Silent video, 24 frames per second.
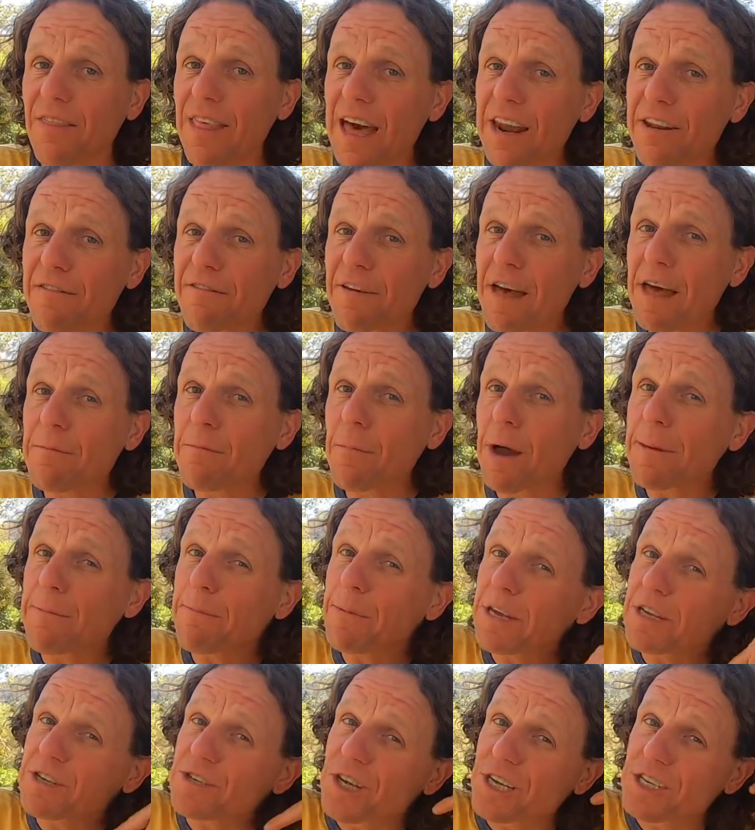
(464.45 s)
That event might
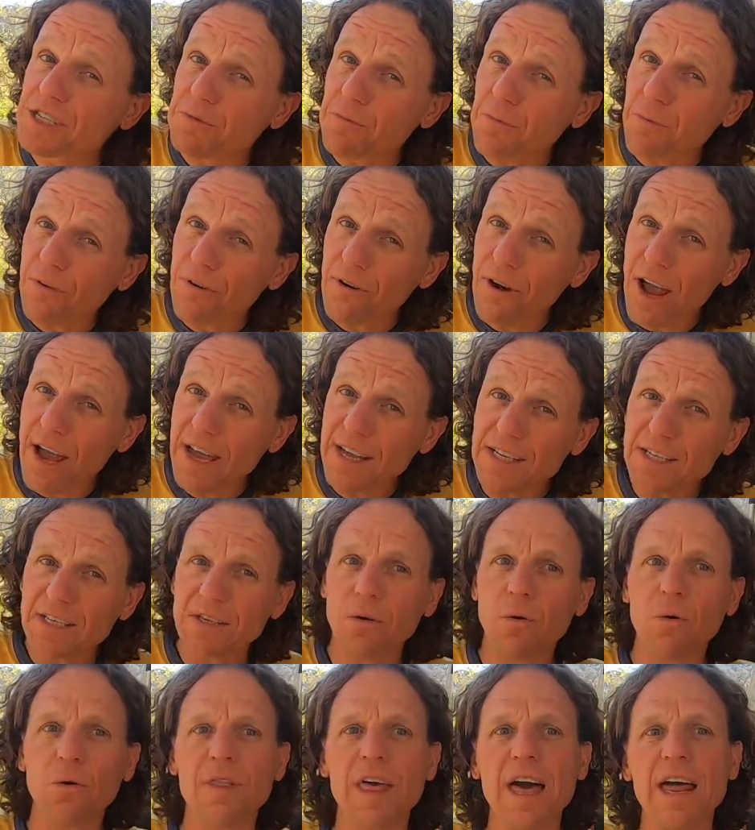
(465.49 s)
be a change in price,
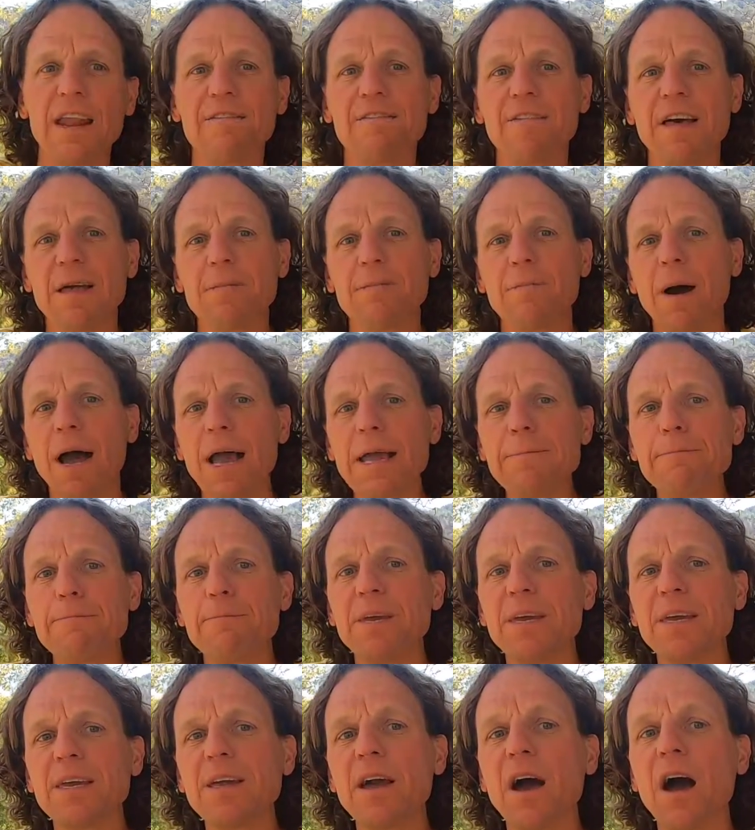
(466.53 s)
or that event might
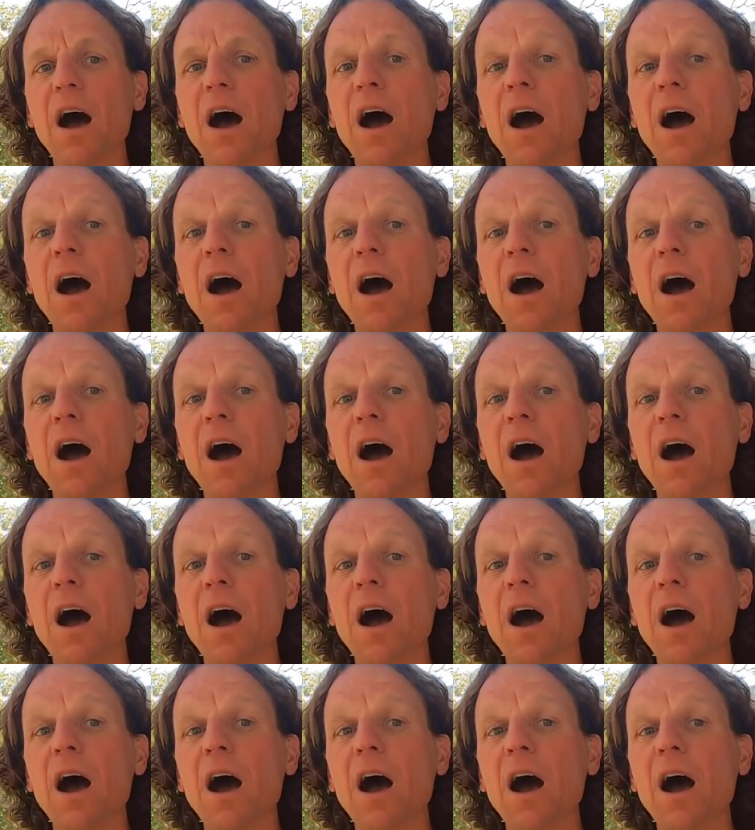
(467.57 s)
be